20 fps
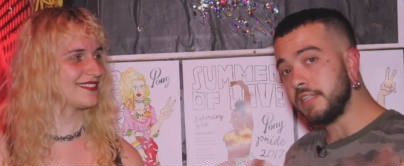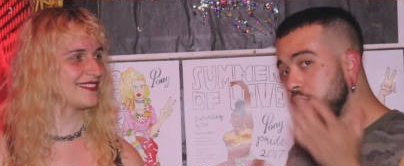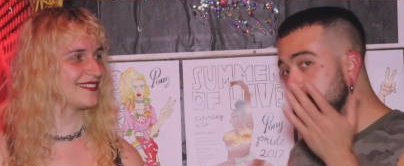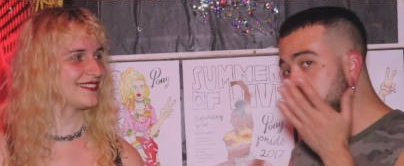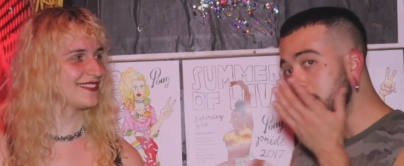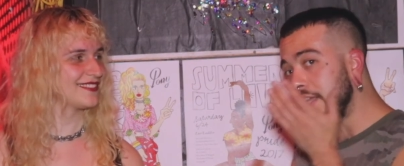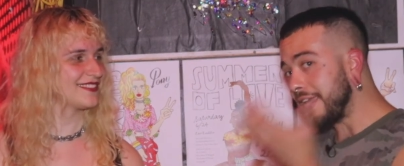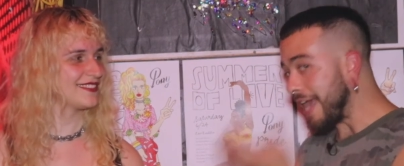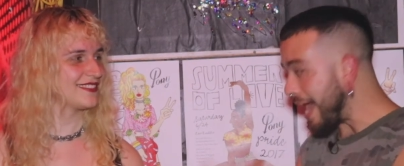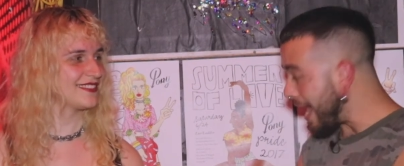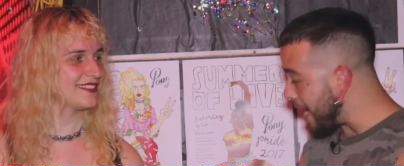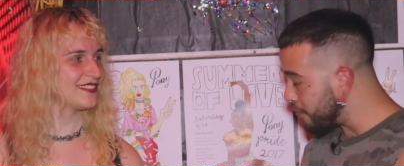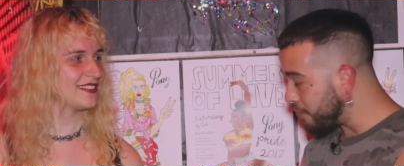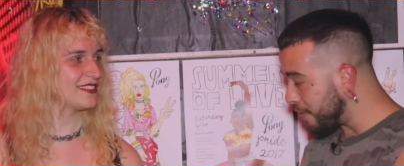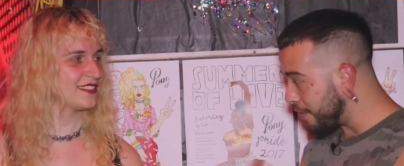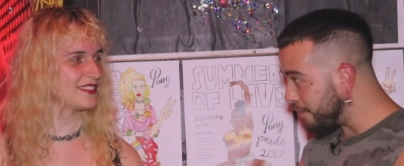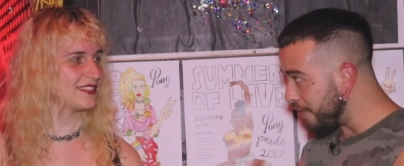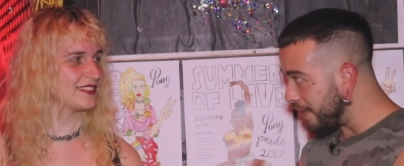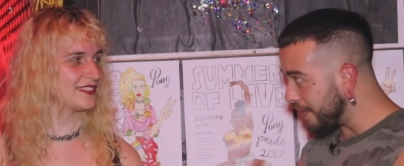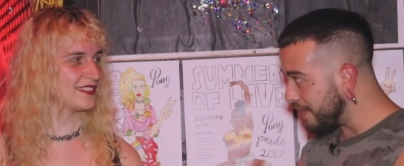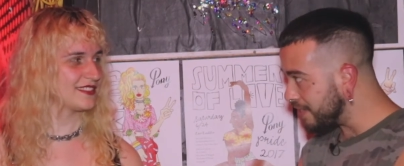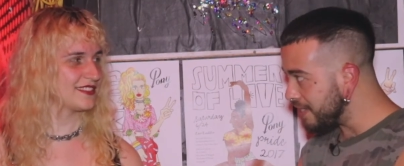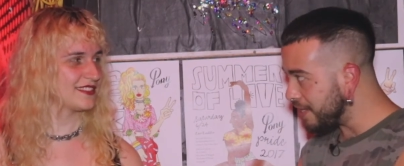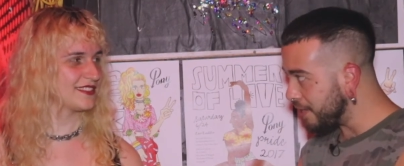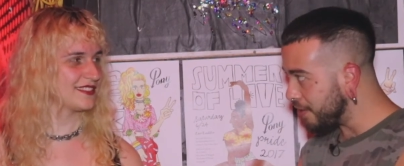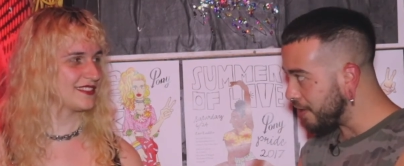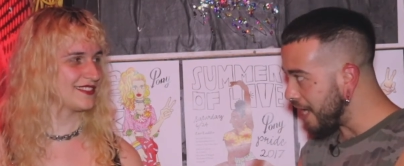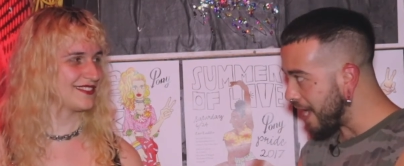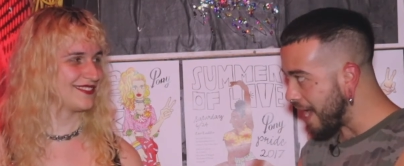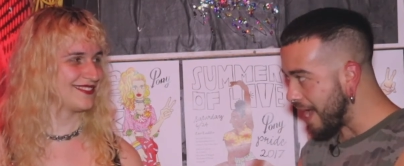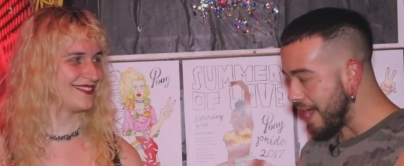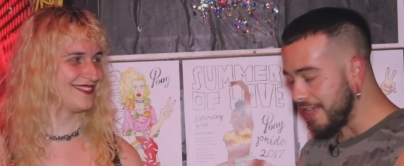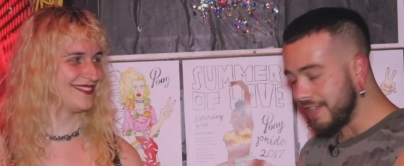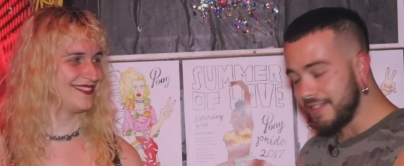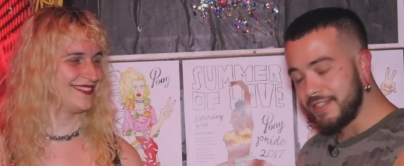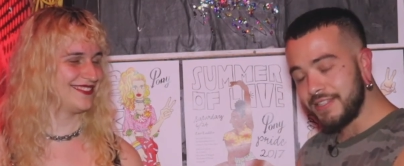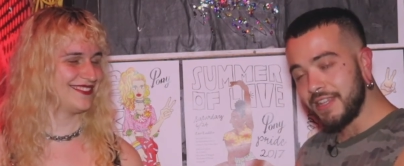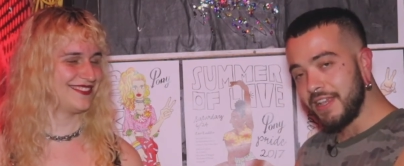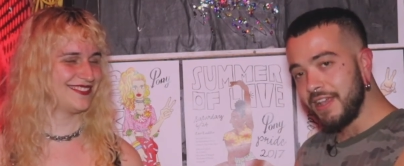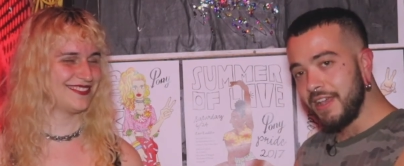Speaker 1: DJ Gag Reflex here
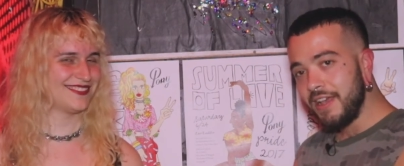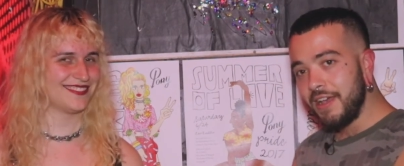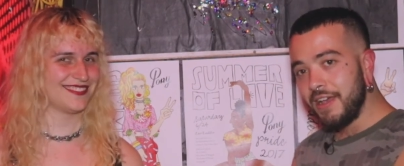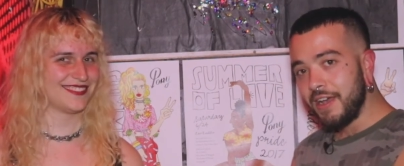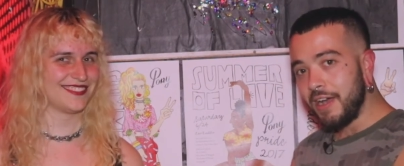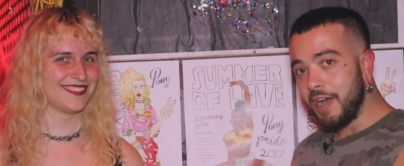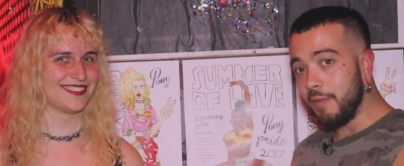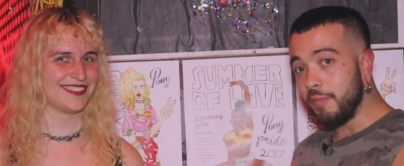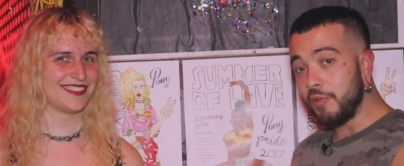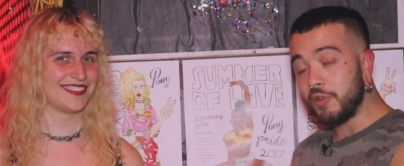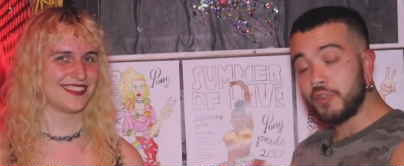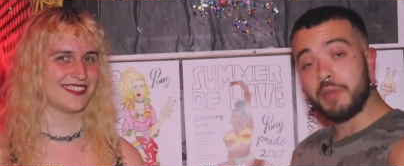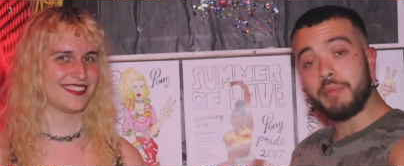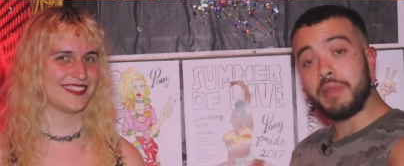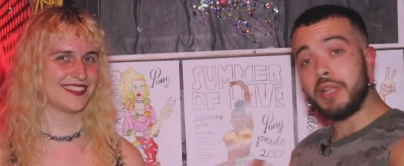has. There's going to